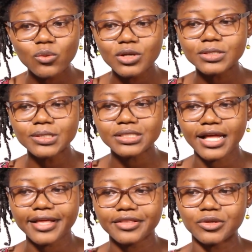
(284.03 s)
It wasn't
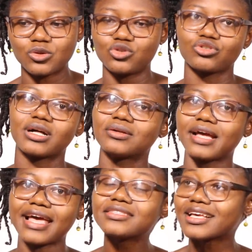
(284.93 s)
like the usual
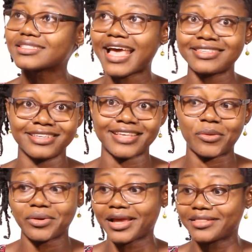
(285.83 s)
SS. I
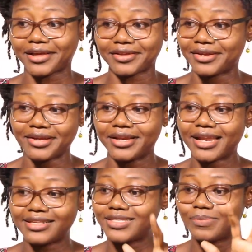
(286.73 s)
could get like
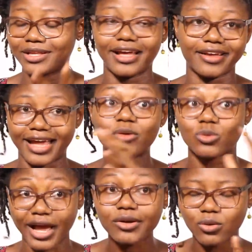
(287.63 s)
90, but like
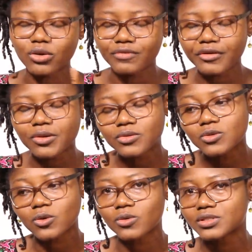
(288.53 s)
I got very good
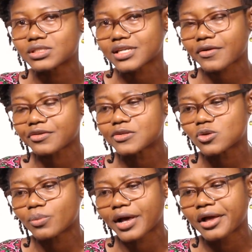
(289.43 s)
scores in secondary
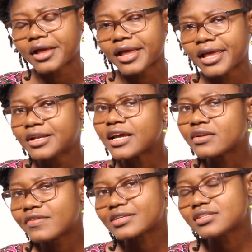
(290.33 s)
school. But in the
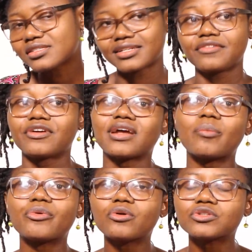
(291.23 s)
university, it's a different
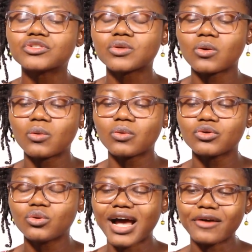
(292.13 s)
approach. So
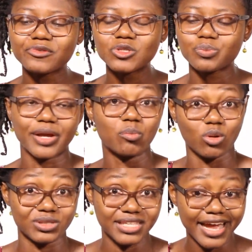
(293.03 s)
you have to spend
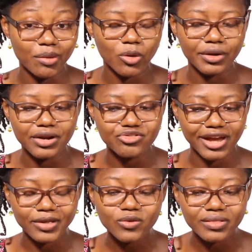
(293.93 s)
more time on it,
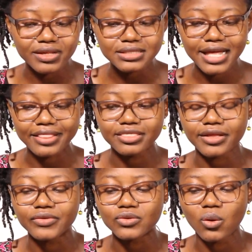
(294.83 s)
try to understand
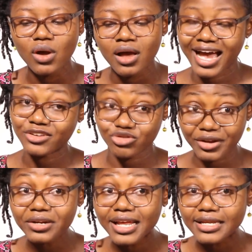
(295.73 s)
things. So I
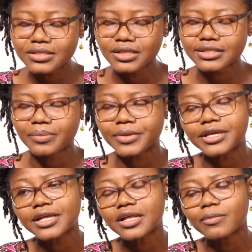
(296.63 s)
struggled a little in the beginning.